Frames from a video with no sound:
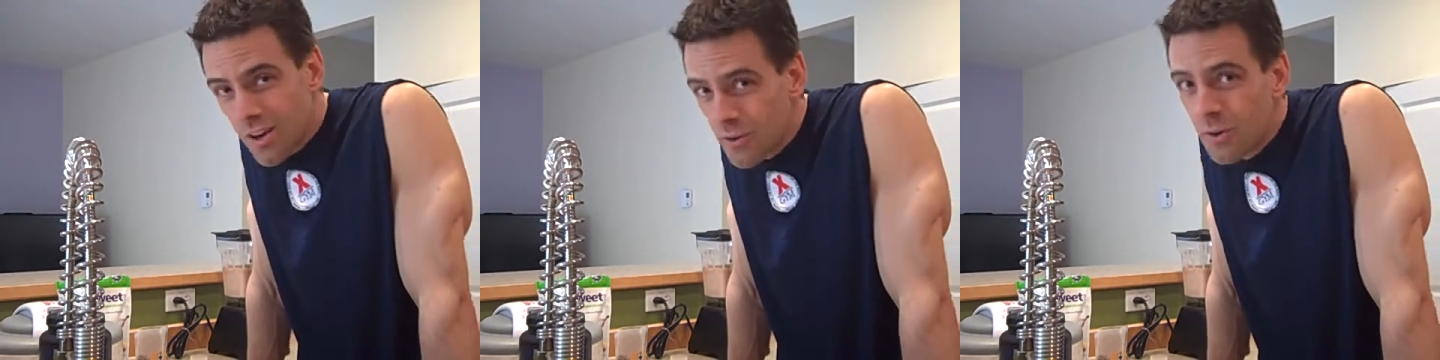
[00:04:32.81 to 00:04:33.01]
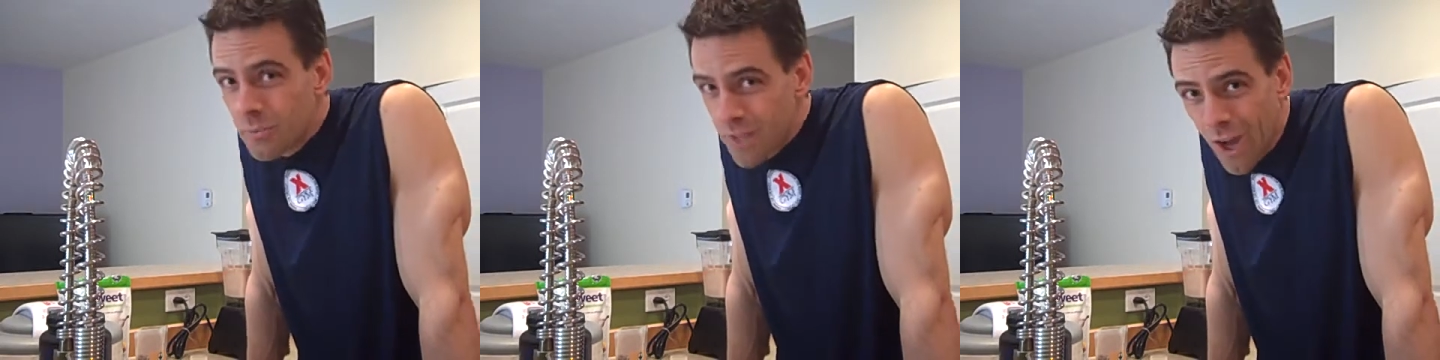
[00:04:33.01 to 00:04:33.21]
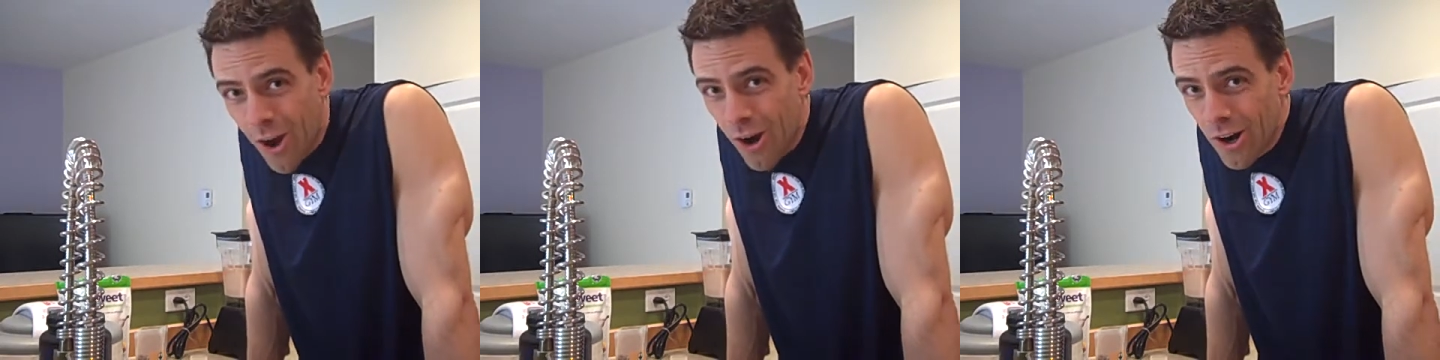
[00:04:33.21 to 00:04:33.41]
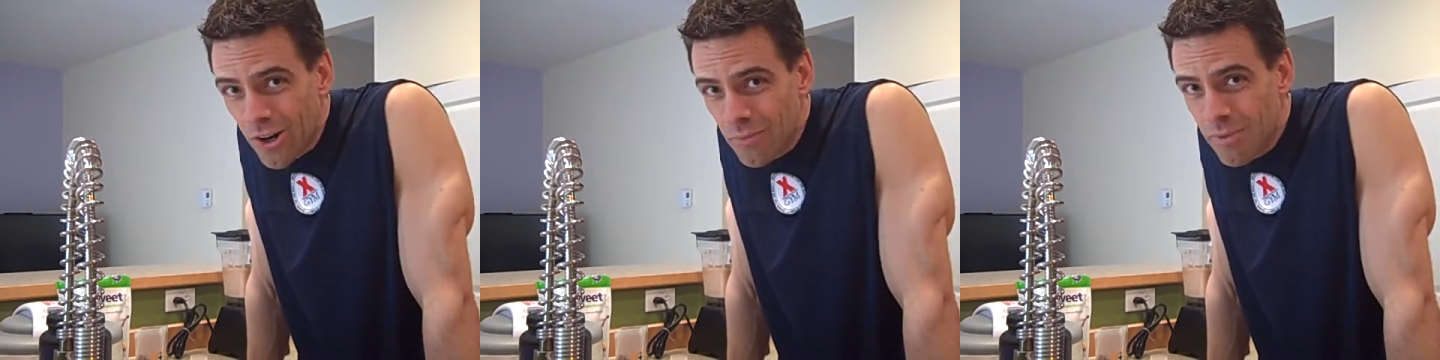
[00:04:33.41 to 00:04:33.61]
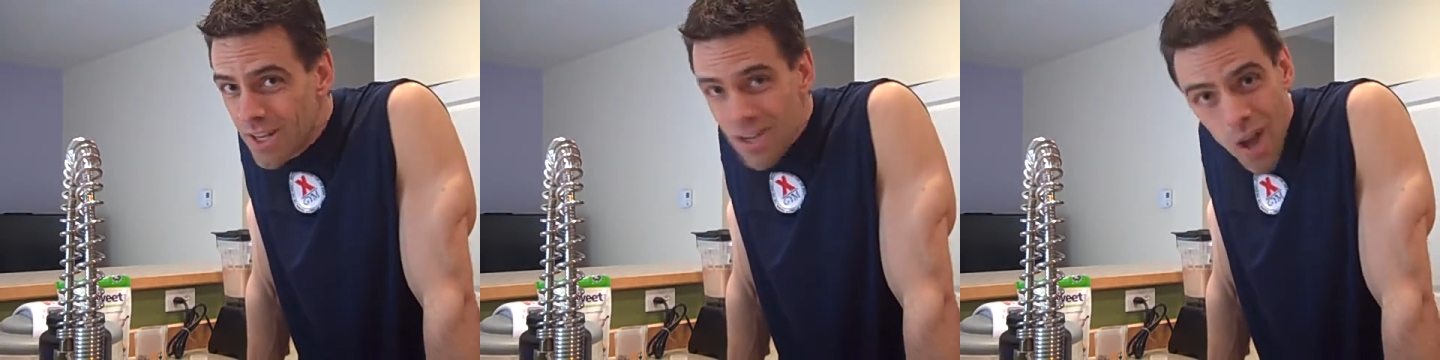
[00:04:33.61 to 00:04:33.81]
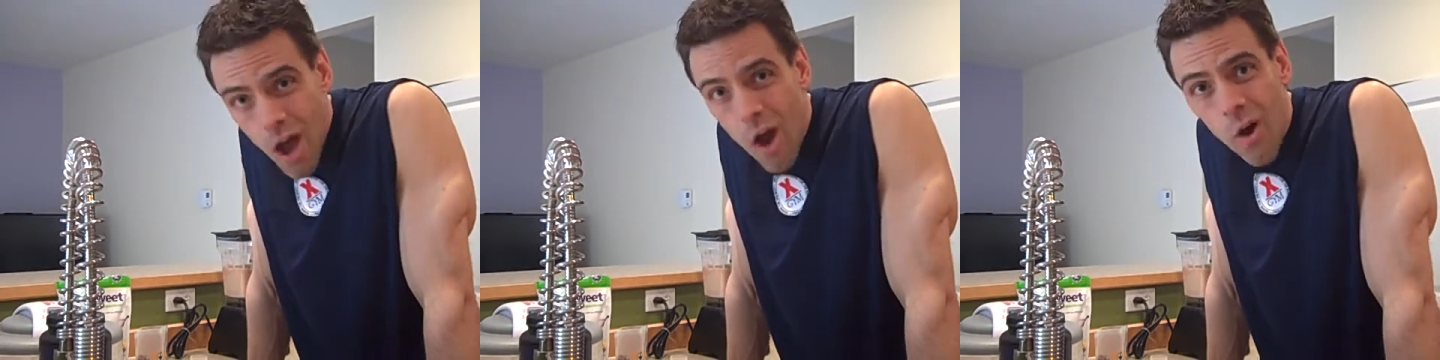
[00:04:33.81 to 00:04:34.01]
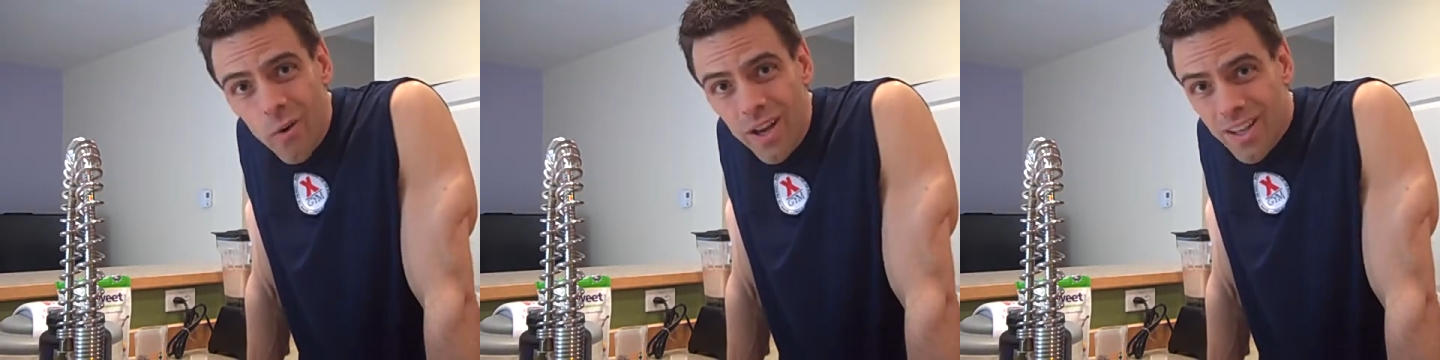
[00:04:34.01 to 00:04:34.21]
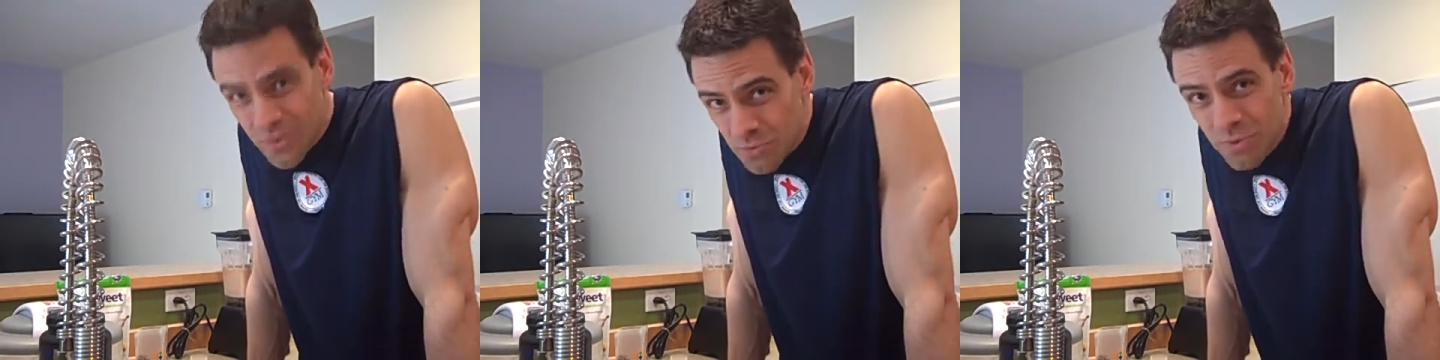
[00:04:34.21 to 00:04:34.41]
it would be hard, but no,
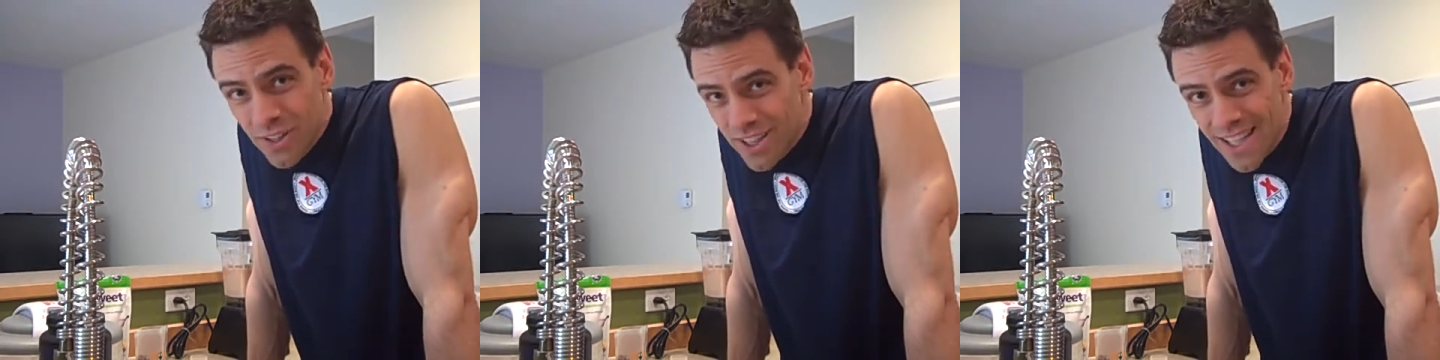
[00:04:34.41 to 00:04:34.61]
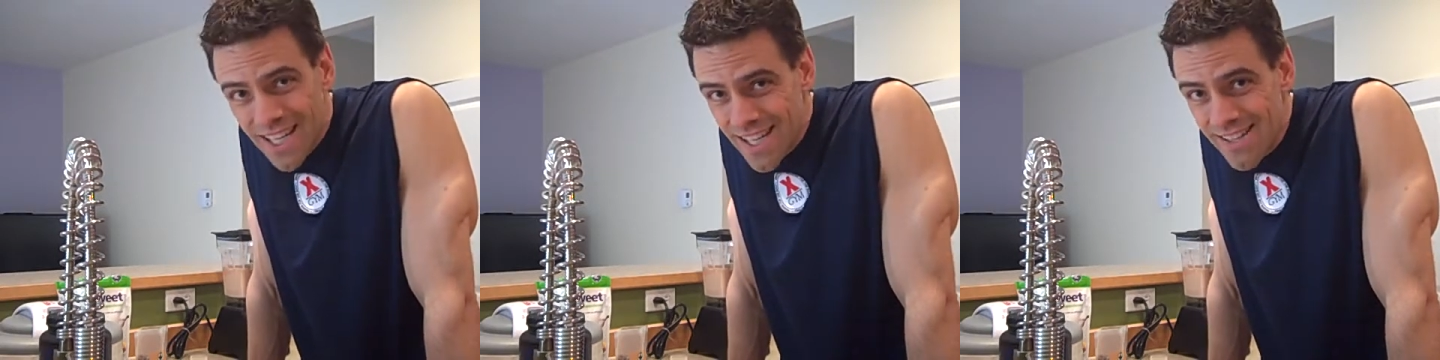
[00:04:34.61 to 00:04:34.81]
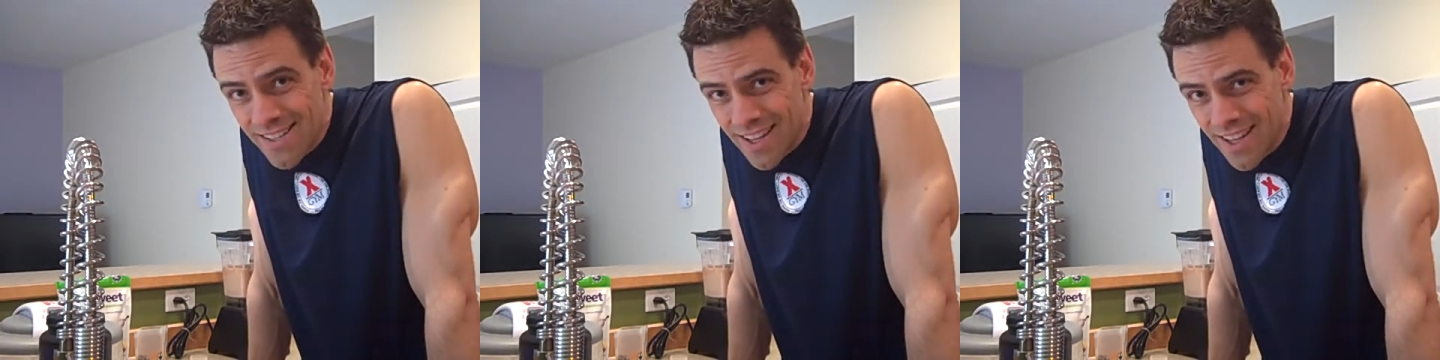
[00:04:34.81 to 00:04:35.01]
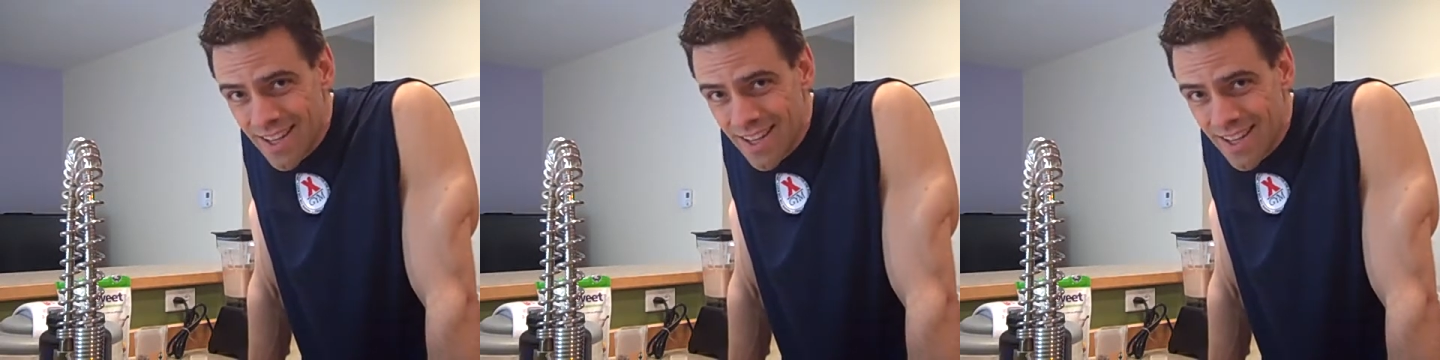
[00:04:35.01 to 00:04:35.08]
it's really easy.